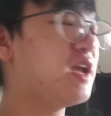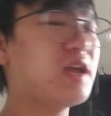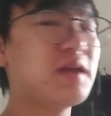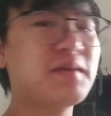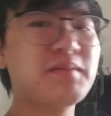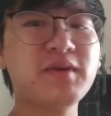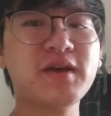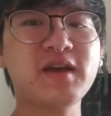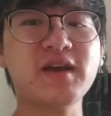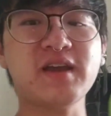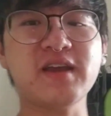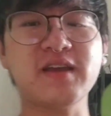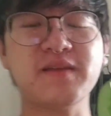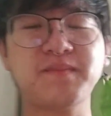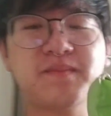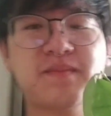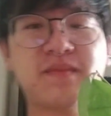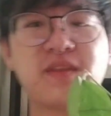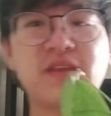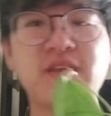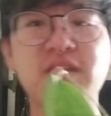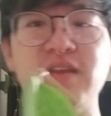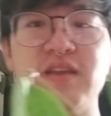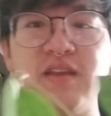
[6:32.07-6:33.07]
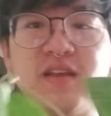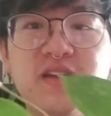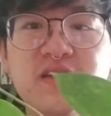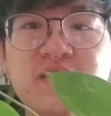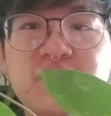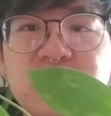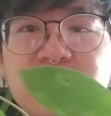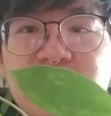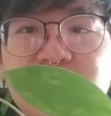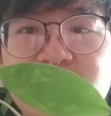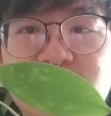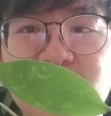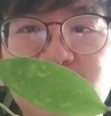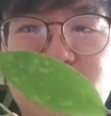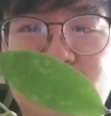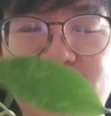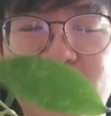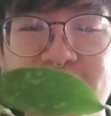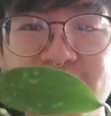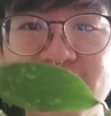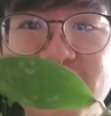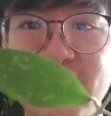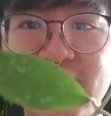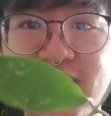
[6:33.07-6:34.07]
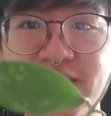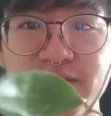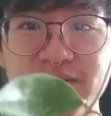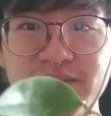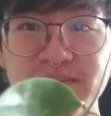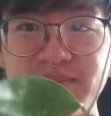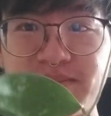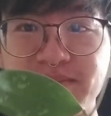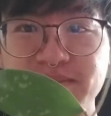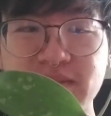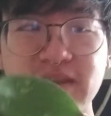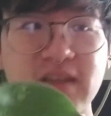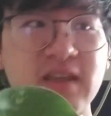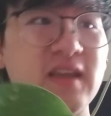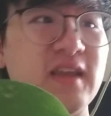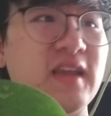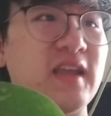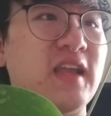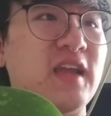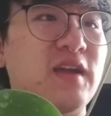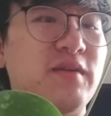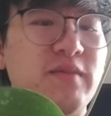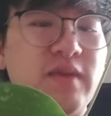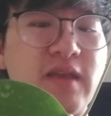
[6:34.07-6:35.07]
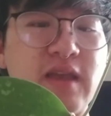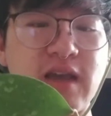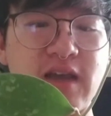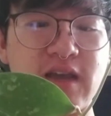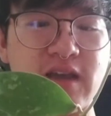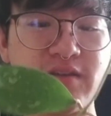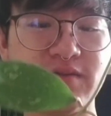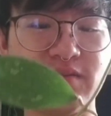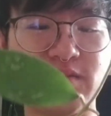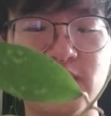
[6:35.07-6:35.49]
But here's this one, and we have